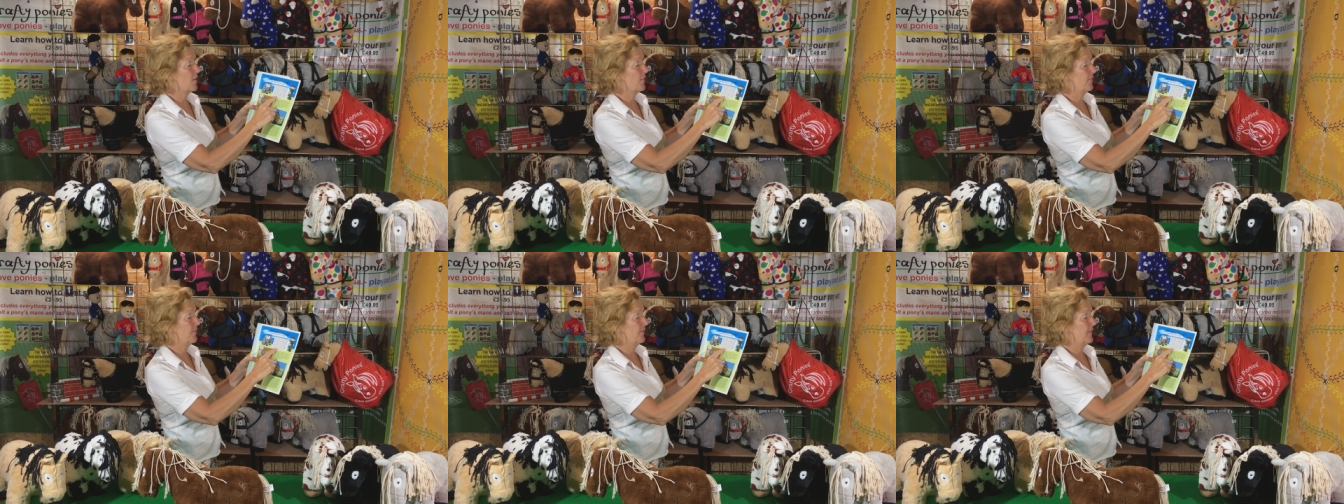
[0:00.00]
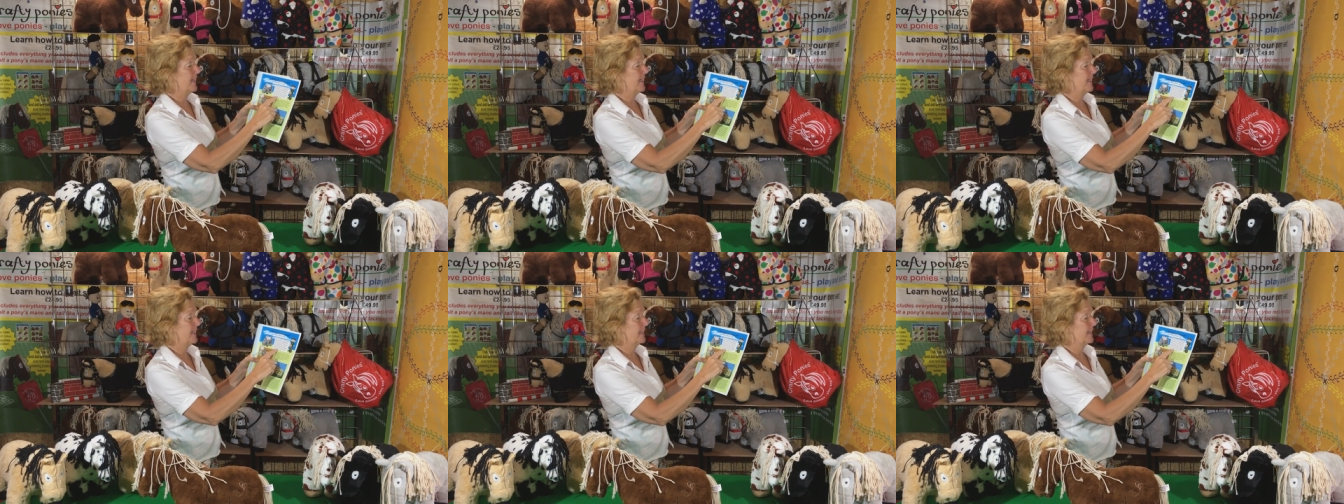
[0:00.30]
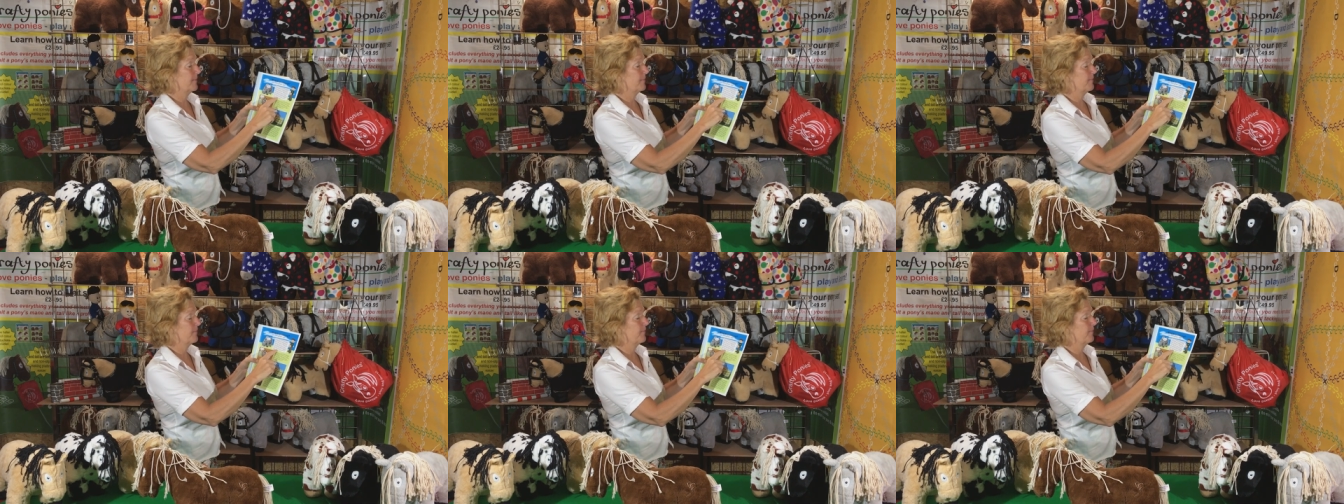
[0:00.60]
of feed
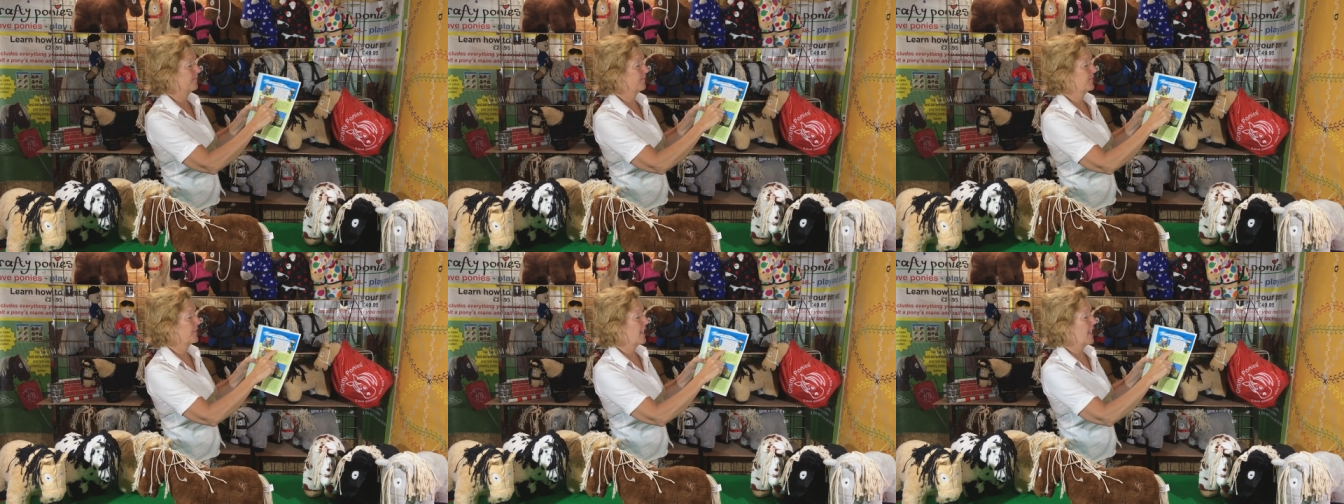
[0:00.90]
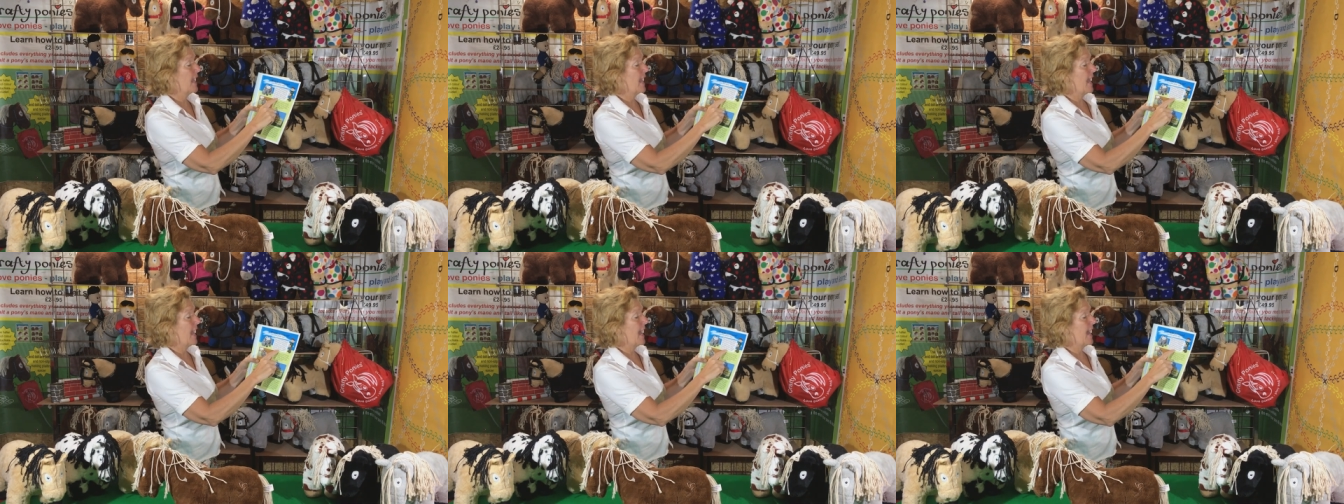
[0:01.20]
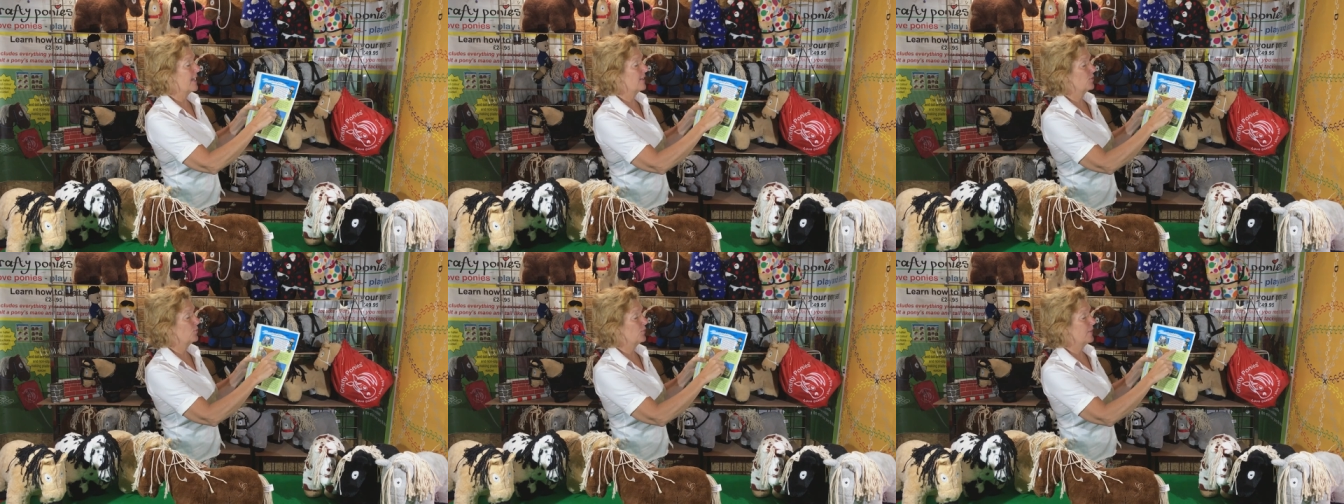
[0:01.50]

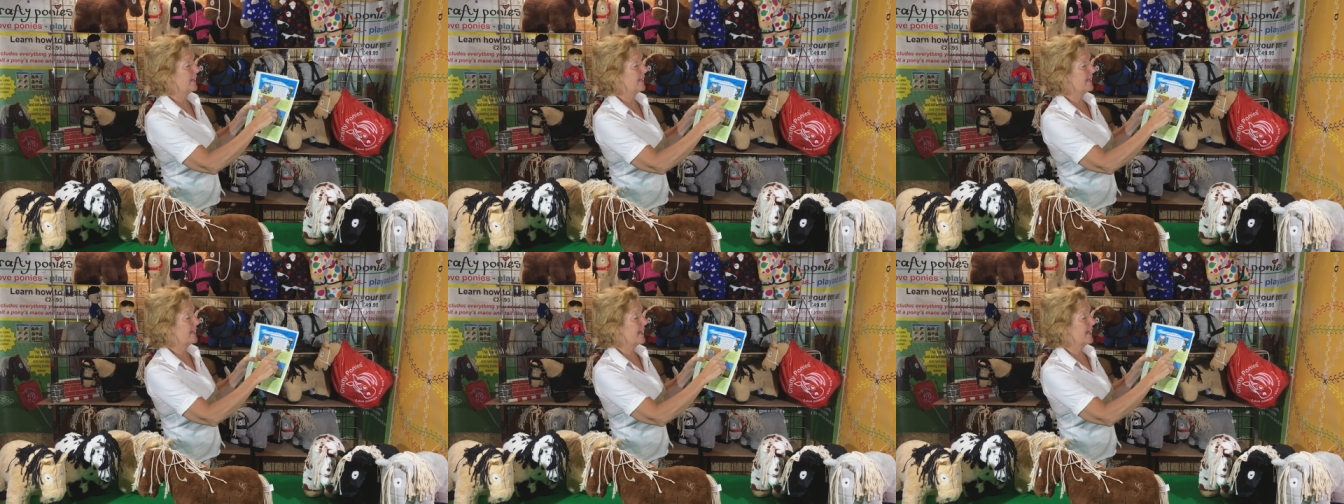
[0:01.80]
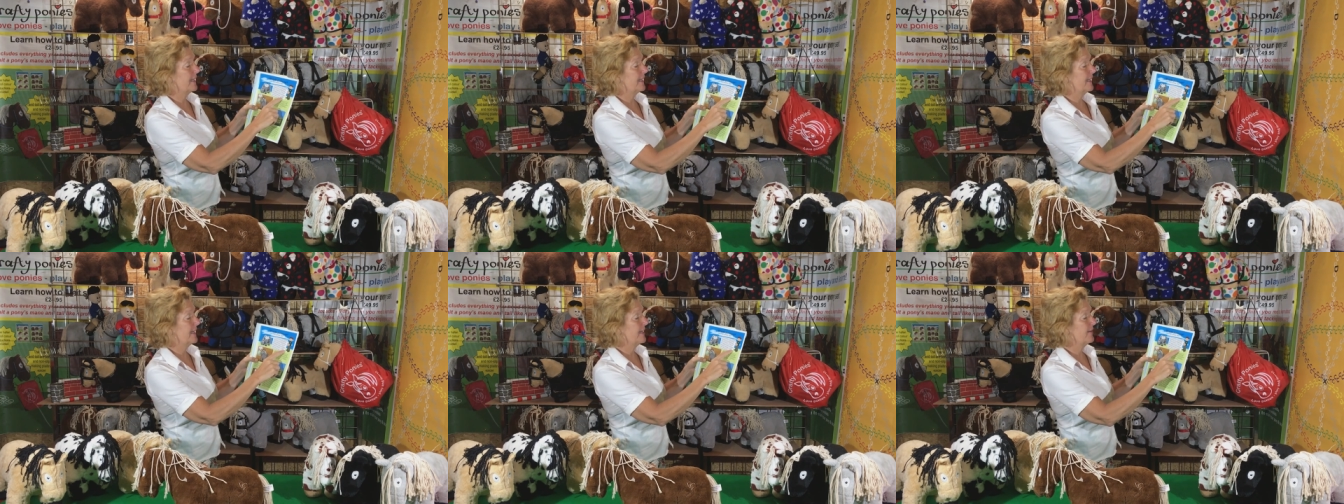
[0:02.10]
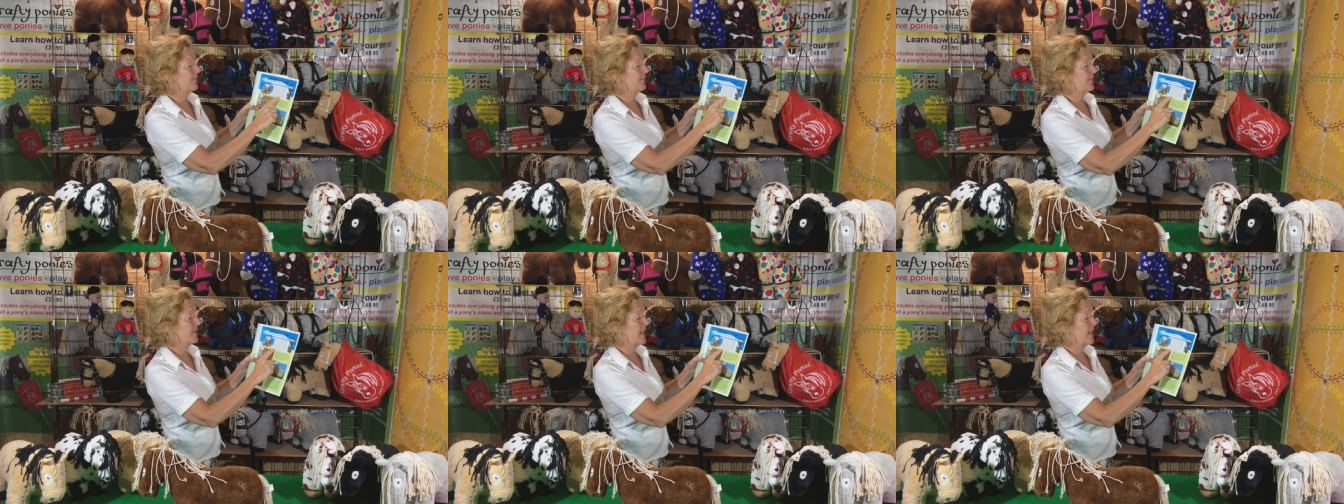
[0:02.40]
and we can
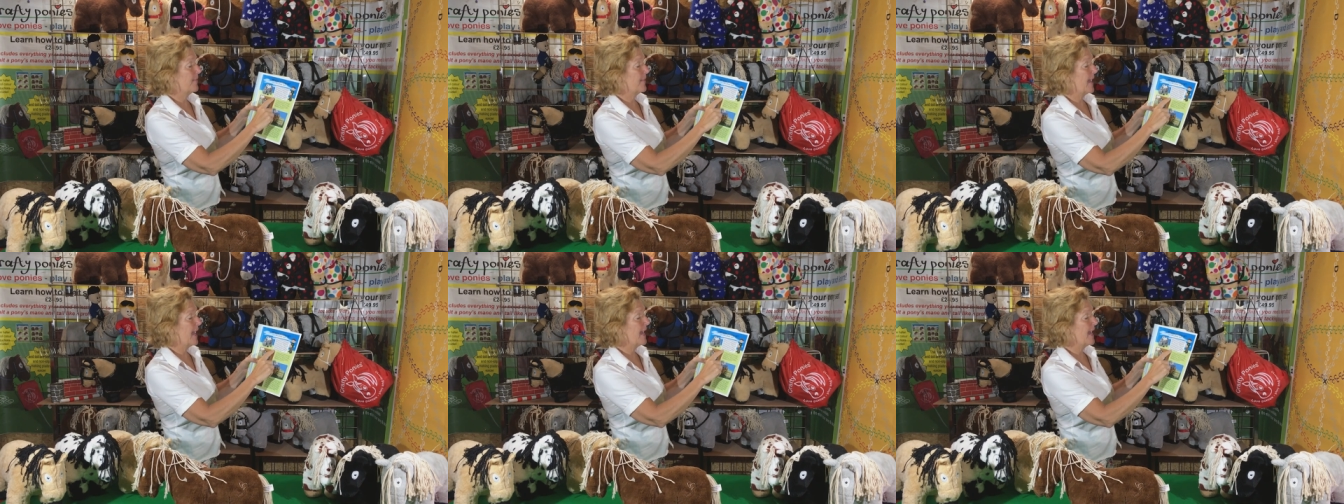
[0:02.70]
give them